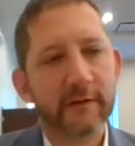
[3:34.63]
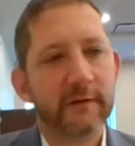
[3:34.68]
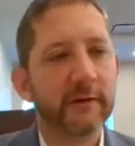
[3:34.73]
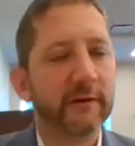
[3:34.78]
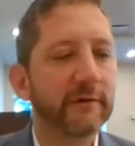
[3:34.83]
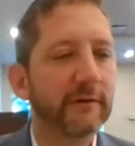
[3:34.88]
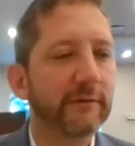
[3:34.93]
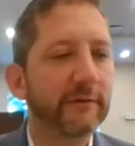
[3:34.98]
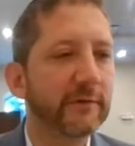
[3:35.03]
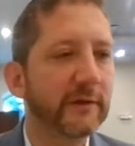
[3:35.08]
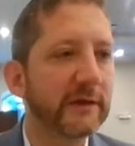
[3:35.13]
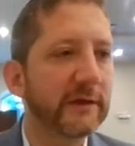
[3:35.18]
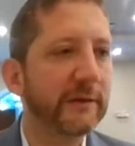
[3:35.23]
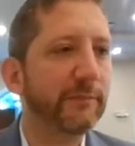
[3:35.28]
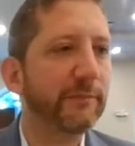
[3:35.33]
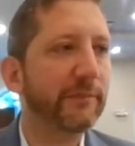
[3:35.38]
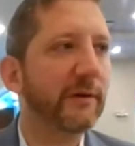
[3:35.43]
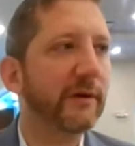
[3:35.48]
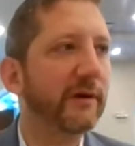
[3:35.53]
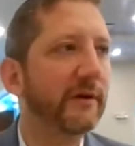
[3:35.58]
you have to
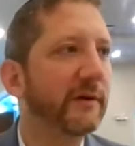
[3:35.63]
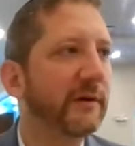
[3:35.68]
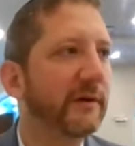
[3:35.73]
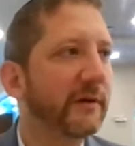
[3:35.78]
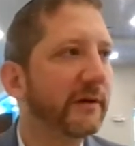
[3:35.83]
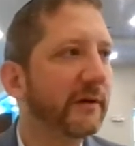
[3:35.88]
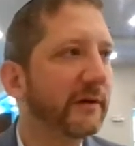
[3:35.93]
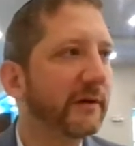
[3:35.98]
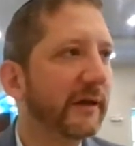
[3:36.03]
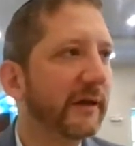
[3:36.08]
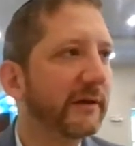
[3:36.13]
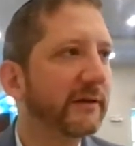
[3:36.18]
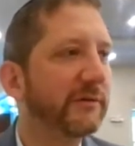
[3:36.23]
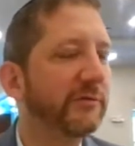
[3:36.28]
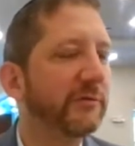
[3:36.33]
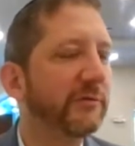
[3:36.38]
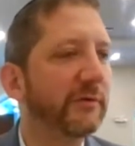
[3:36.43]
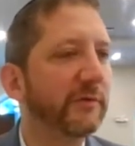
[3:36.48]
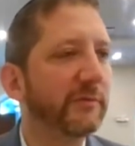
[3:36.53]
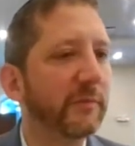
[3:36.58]
keep, can't do
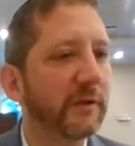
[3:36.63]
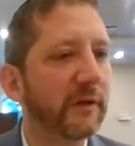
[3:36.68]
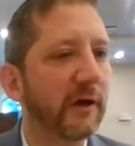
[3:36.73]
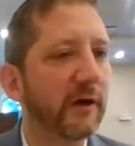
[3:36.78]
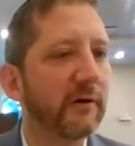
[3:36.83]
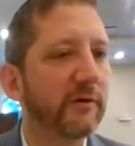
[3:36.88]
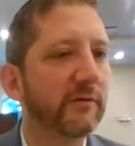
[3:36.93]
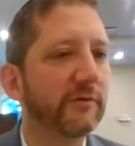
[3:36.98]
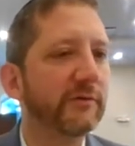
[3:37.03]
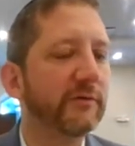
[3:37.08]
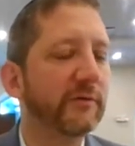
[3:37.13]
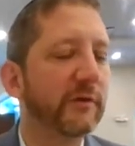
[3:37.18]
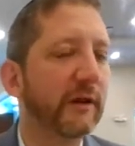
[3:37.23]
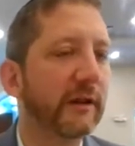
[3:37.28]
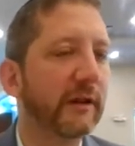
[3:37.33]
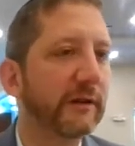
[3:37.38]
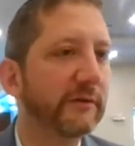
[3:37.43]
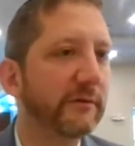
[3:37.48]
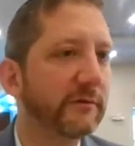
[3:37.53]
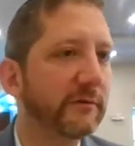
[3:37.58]
these malachos, and you're not
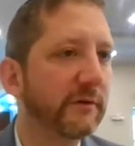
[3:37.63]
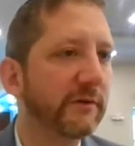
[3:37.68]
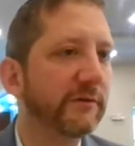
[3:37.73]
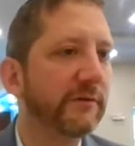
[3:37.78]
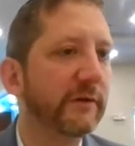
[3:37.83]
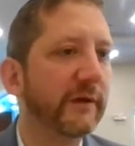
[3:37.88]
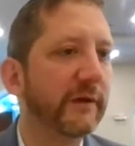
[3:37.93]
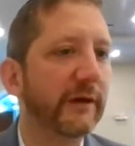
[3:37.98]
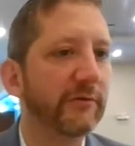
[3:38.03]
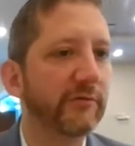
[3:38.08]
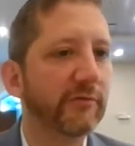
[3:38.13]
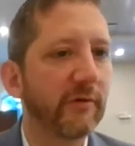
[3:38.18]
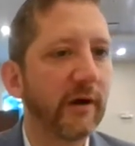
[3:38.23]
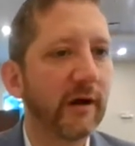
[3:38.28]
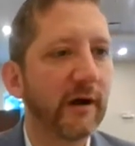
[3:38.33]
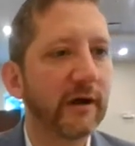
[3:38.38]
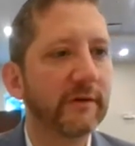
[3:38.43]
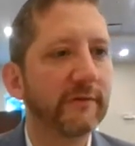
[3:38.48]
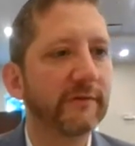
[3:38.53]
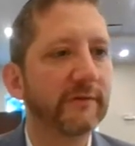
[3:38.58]
allowed to do this, and you can't
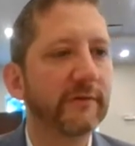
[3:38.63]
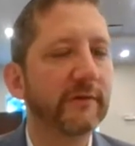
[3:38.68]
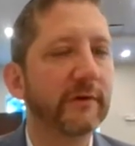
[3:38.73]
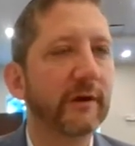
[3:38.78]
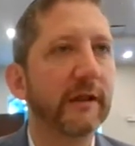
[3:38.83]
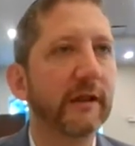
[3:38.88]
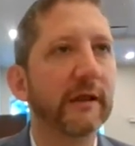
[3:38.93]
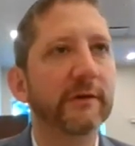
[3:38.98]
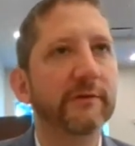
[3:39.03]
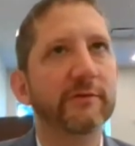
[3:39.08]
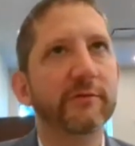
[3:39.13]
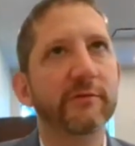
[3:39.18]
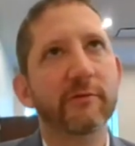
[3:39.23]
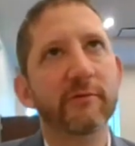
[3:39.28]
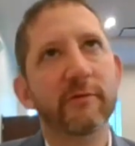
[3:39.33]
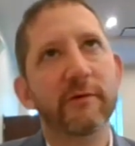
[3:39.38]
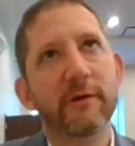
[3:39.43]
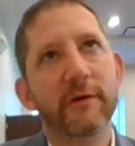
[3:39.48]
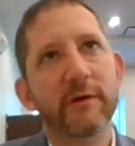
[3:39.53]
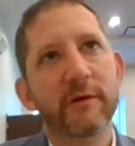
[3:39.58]
drive, and you're not allowed
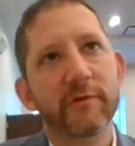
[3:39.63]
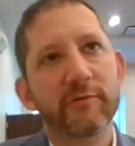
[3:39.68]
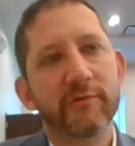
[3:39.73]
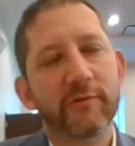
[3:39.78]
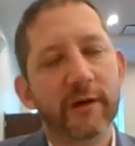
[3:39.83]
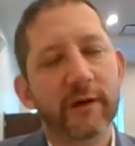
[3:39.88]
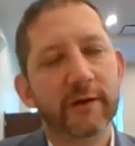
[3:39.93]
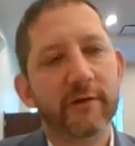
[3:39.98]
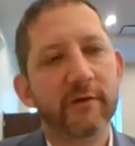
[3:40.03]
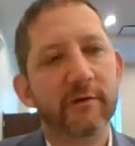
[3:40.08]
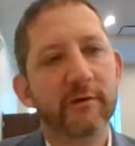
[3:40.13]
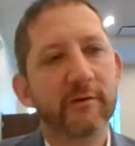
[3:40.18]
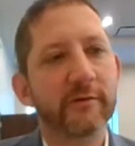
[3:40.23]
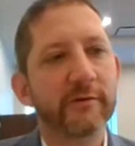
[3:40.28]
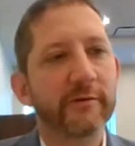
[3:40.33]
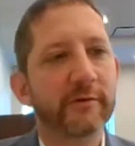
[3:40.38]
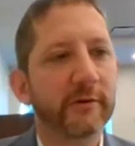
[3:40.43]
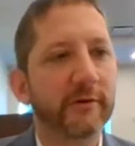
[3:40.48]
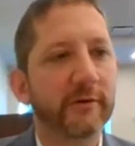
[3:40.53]
to check your